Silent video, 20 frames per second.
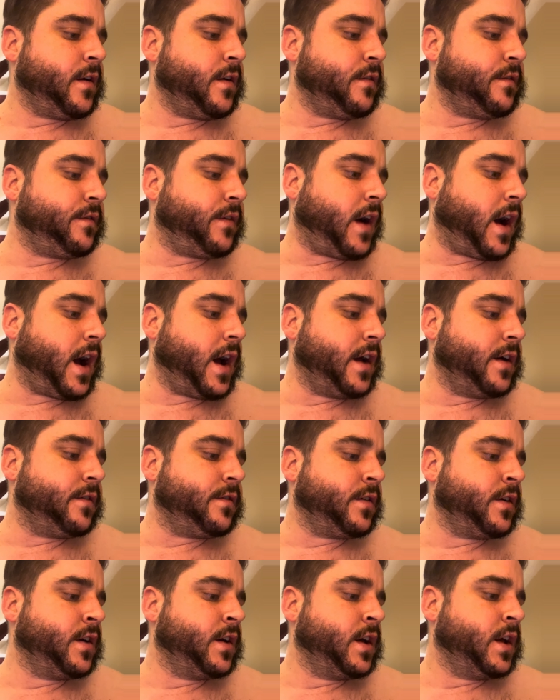
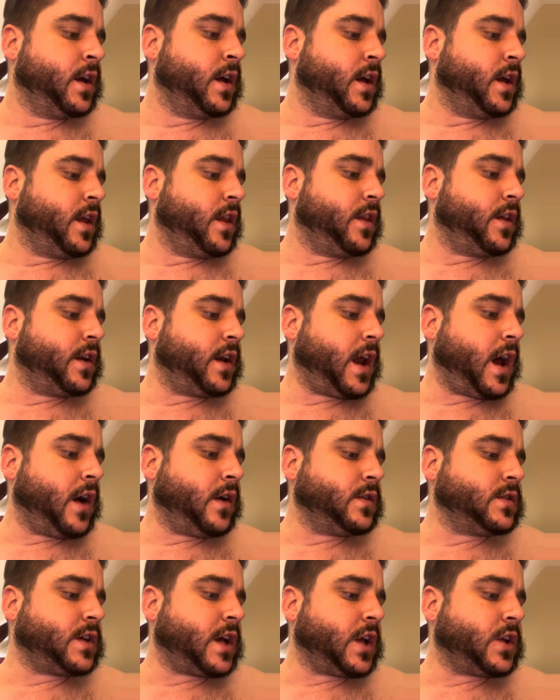5. The
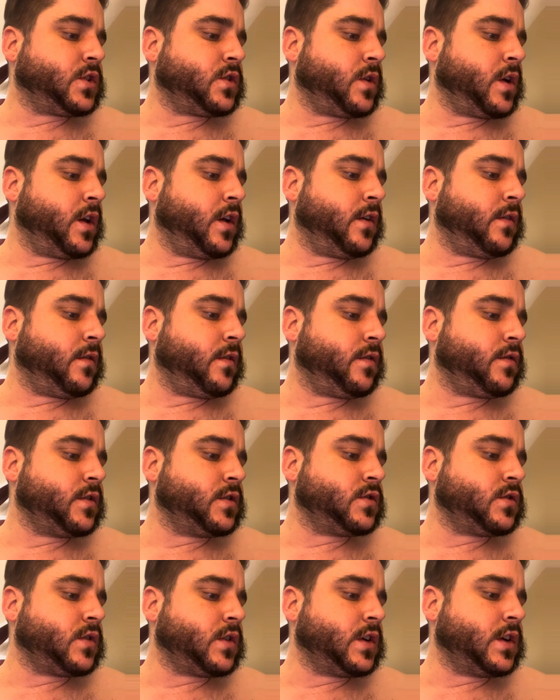now saturated
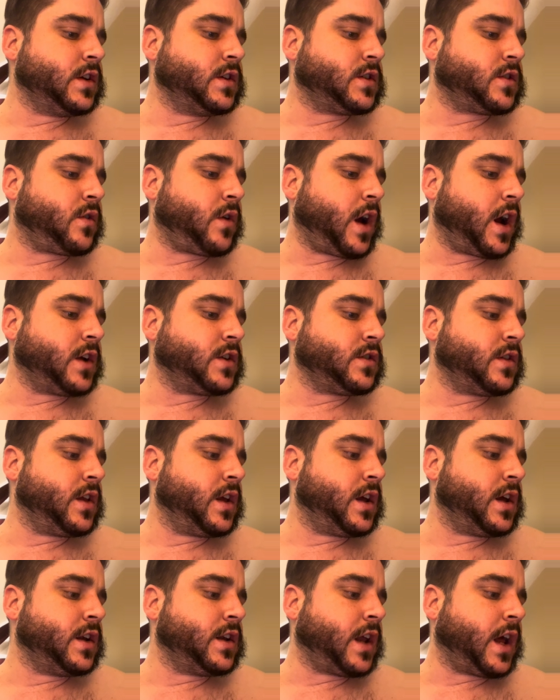refrigerant is gradually
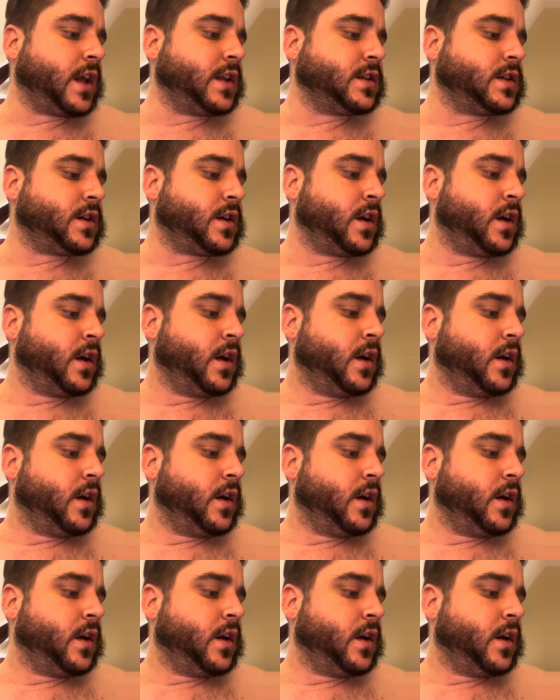condensed